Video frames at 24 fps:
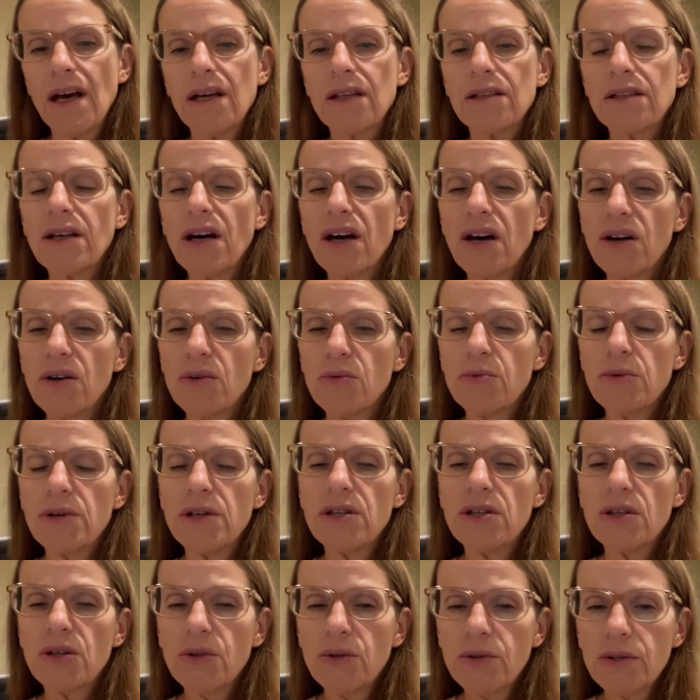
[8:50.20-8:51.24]
Now, we
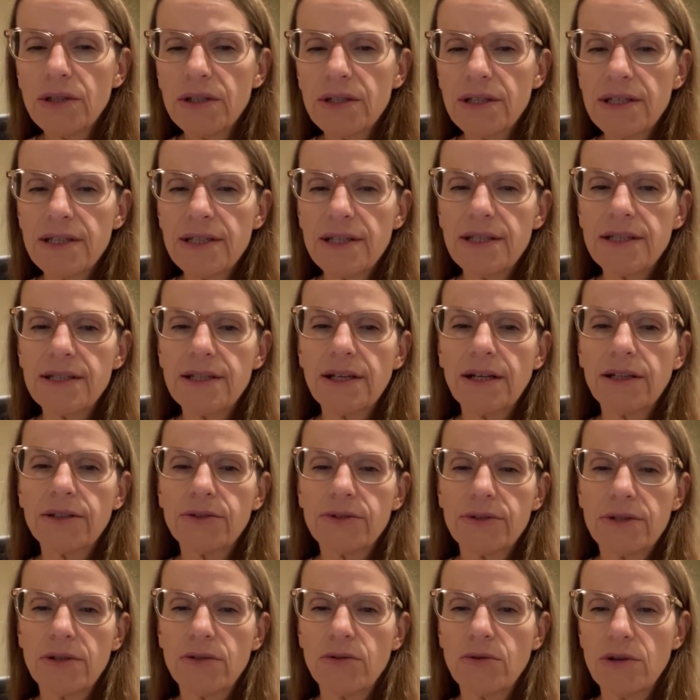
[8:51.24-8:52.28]
know that these ECL
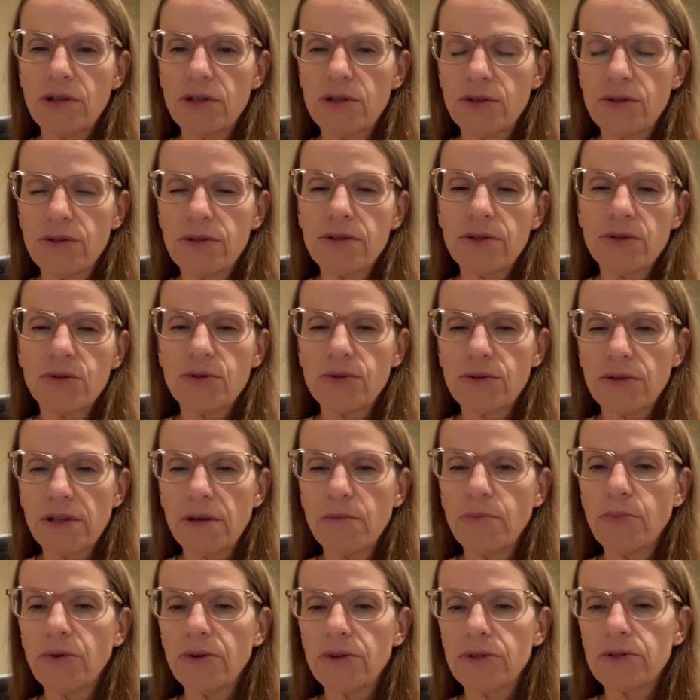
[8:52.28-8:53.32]
considerations are certainly
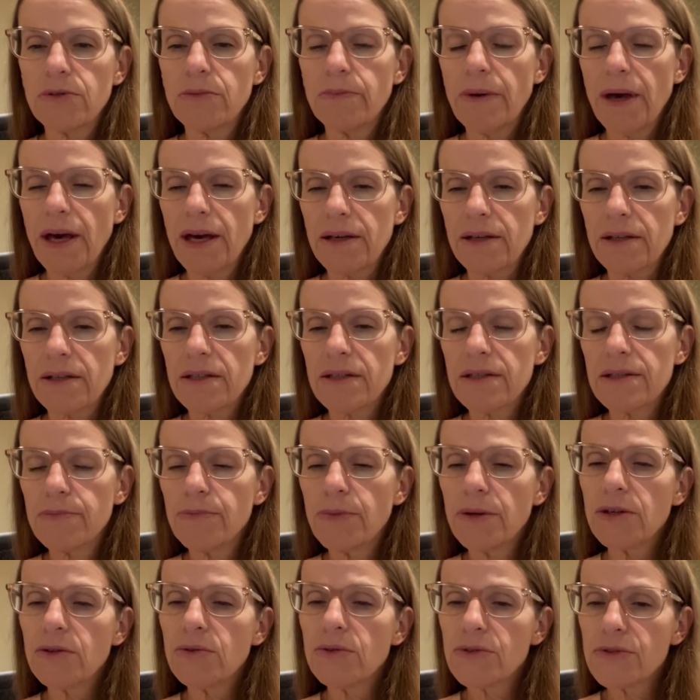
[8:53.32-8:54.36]
important to banks,
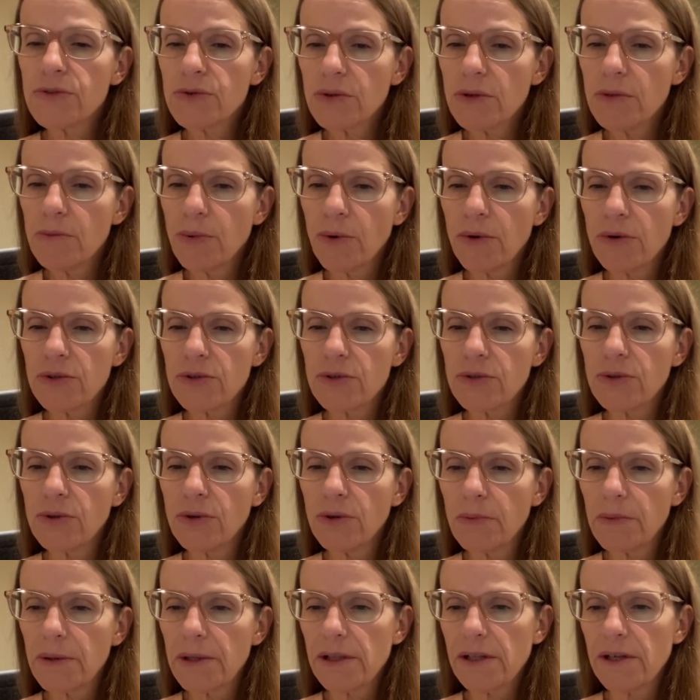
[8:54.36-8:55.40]
but are also important to
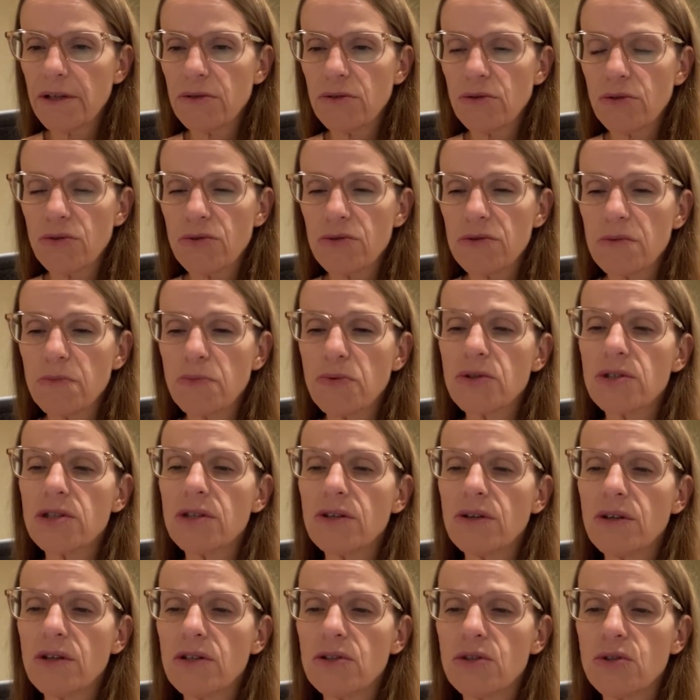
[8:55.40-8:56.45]
corporate lenders,
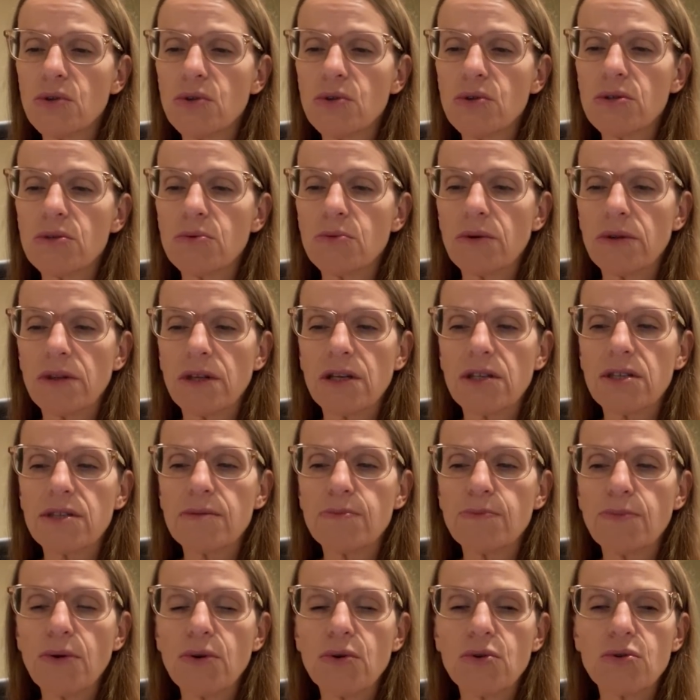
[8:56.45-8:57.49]
particularly those with
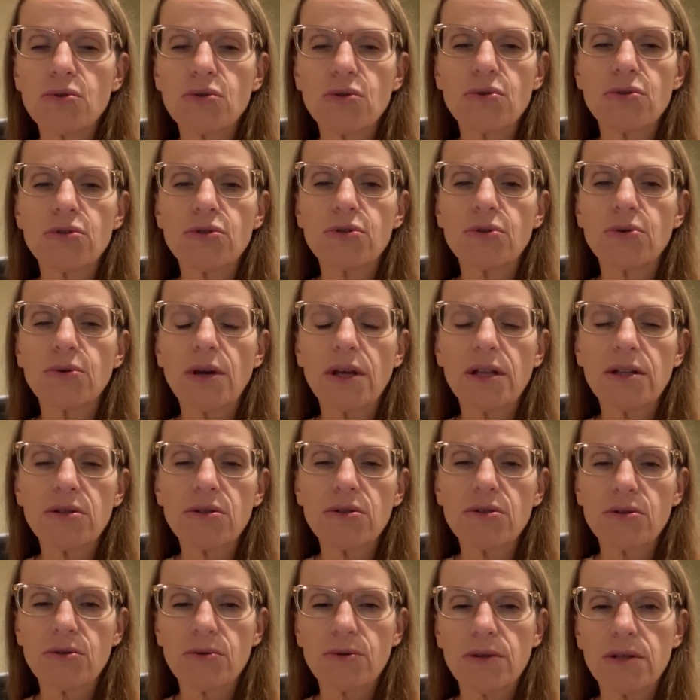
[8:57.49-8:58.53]
exposures to
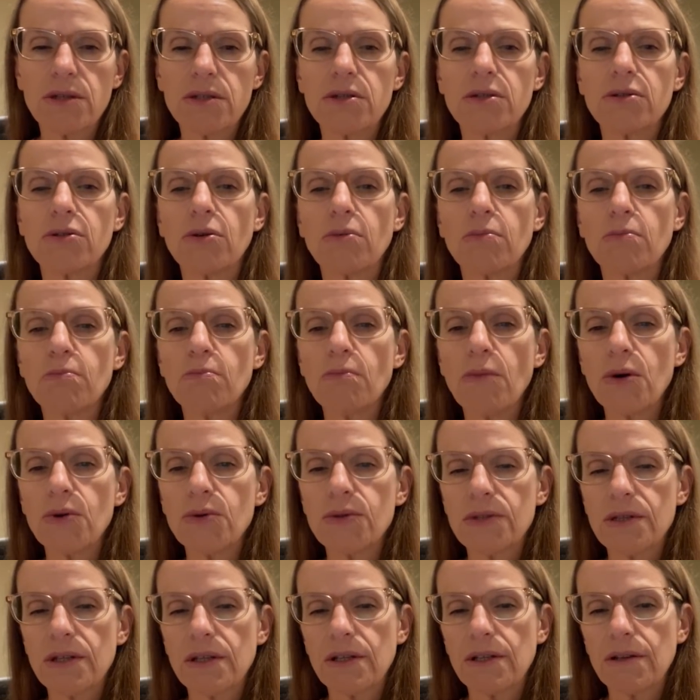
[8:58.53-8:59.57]
industries that are
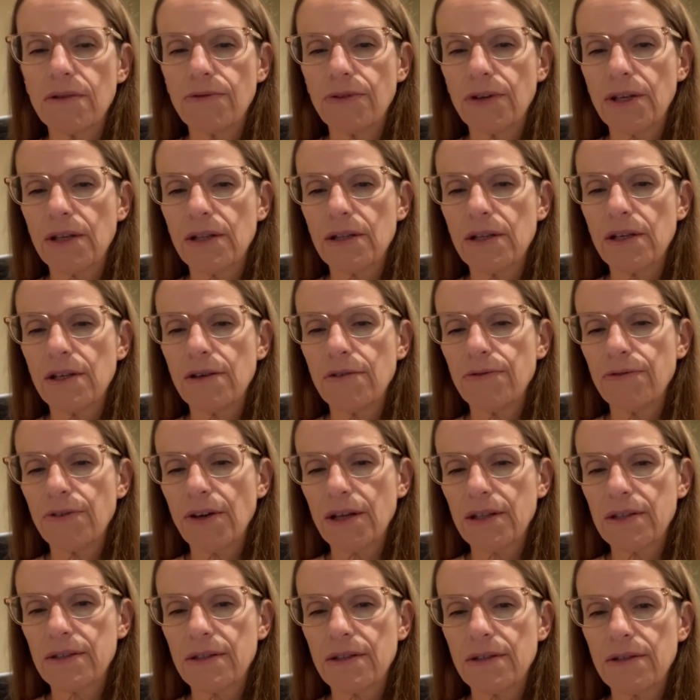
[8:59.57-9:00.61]
most significantly
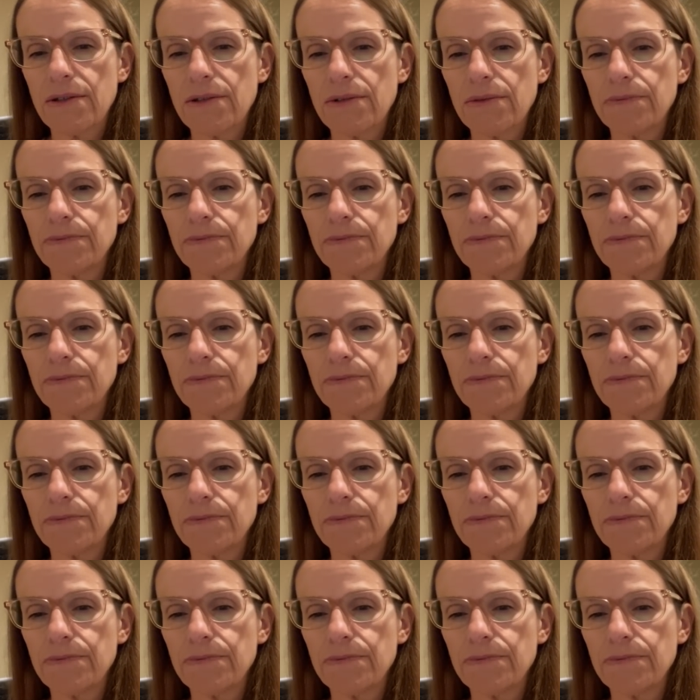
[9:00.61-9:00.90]
affected.